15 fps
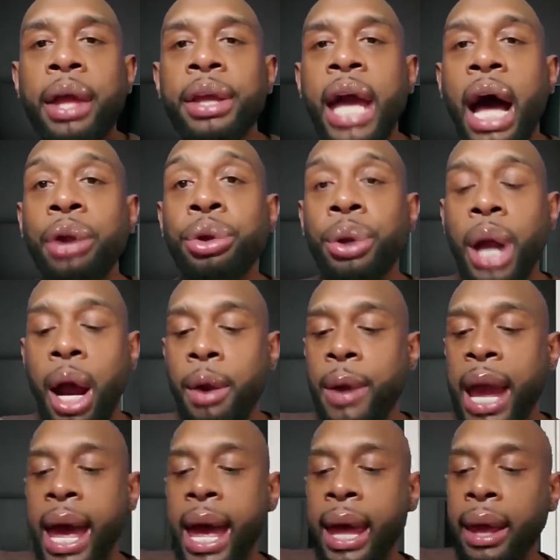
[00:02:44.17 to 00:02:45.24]
Y'all doing
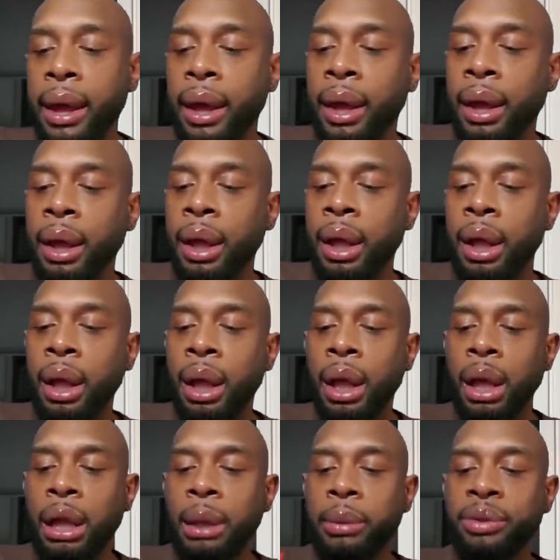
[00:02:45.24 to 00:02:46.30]
all right?
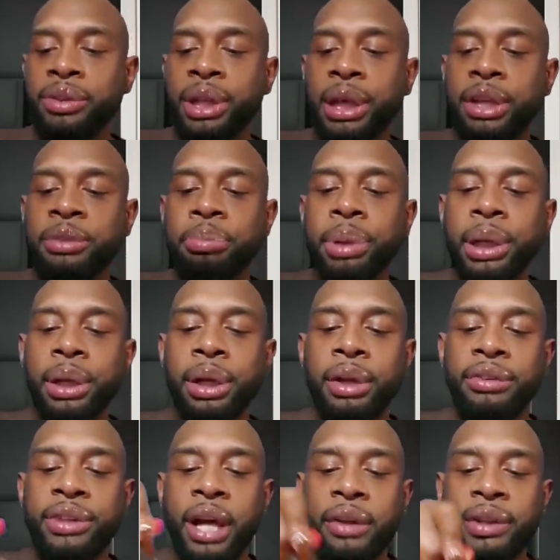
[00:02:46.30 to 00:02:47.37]
Let me see this
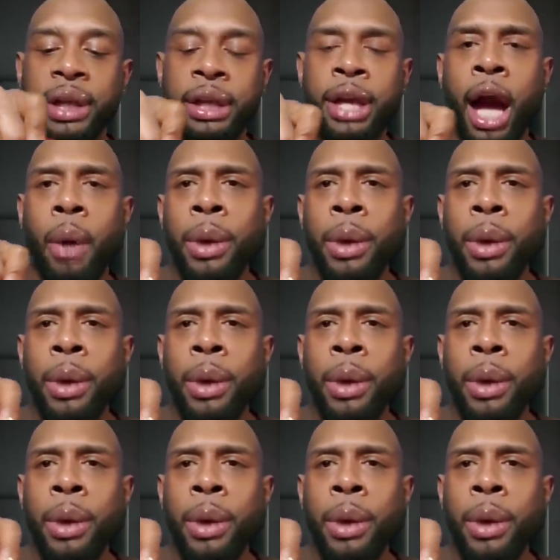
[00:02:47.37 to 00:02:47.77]
B-Love sauce in.